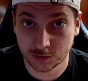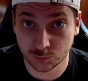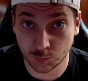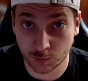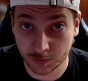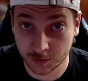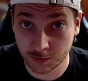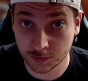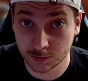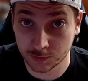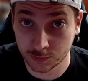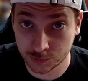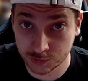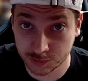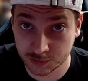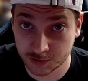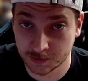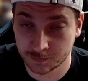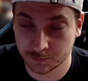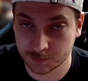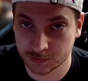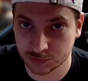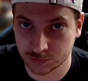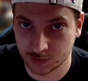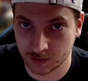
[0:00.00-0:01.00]
So what conclusion
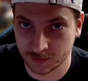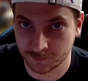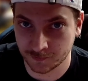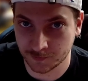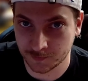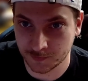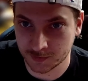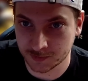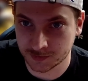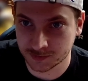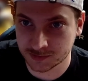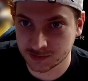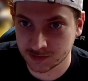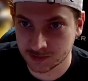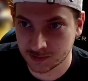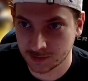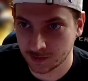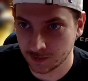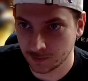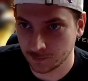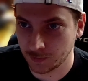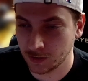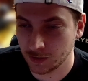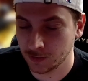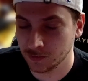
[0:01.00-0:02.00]
can we draw from this?
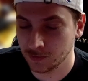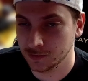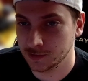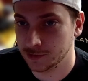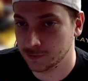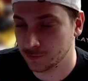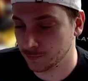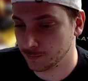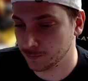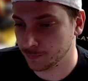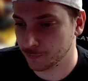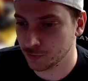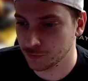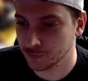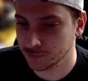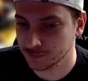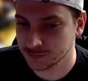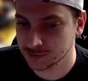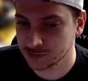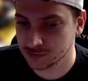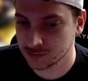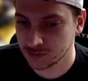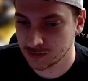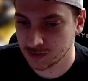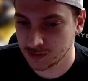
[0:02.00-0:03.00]
Well, either
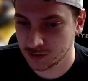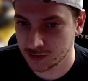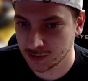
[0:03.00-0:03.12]
brooms